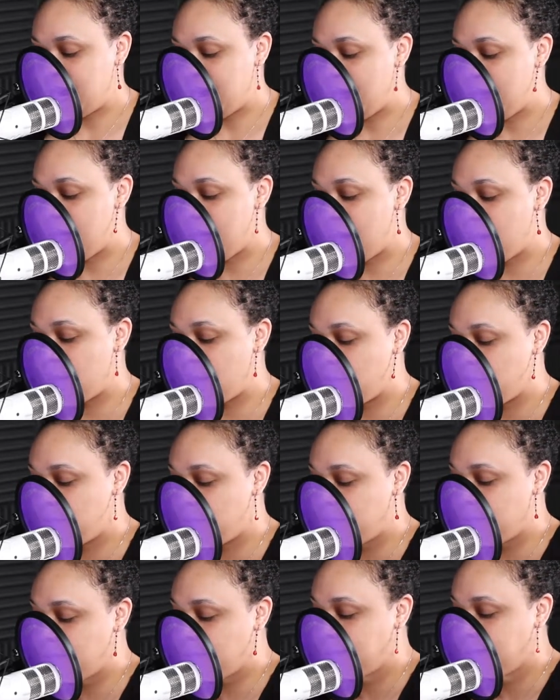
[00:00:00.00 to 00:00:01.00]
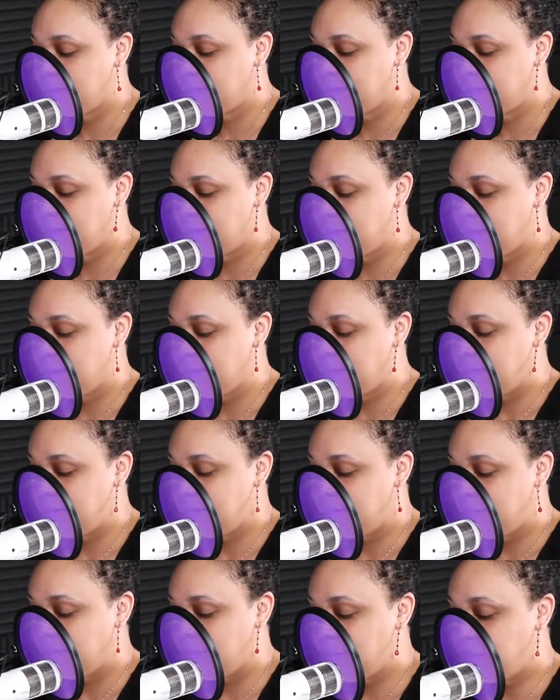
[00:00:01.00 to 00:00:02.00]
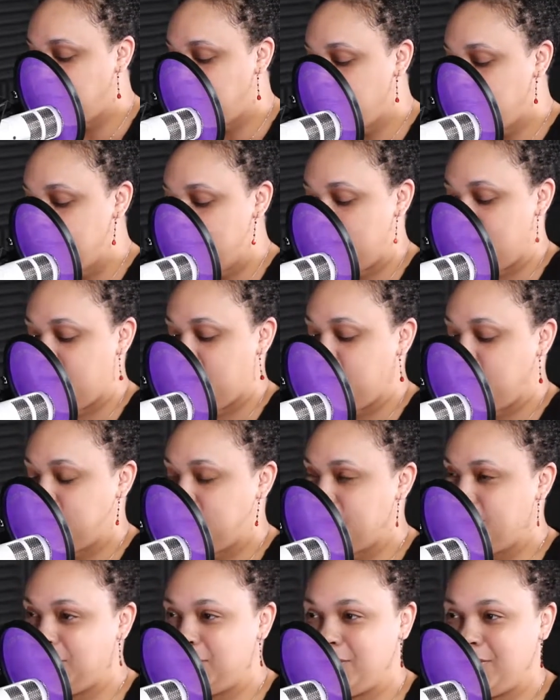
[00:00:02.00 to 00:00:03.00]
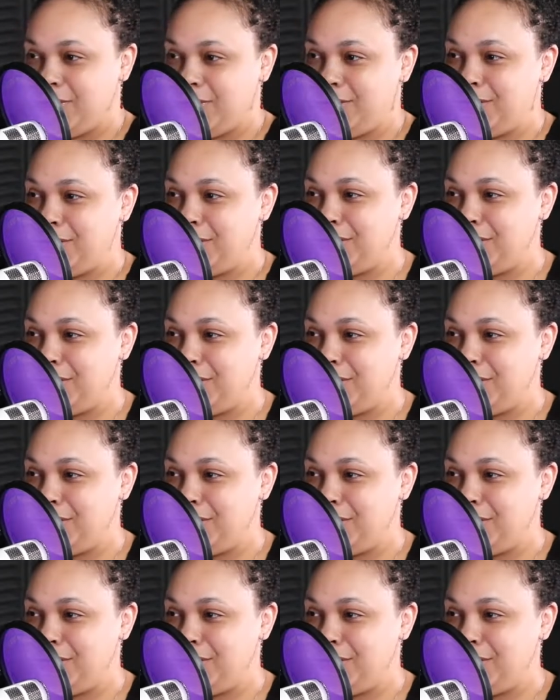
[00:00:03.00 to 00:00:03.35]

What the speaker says: how you came to join the